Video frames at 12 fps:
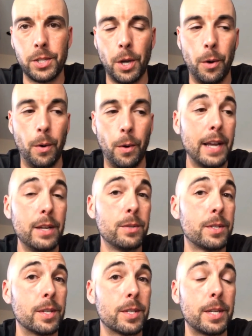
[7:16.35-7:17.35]
So I
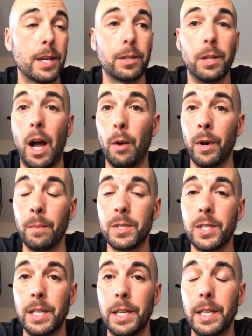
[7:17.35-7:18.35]
use the stick a lot when I'm
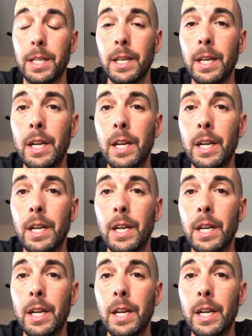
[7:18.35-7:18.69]
seated.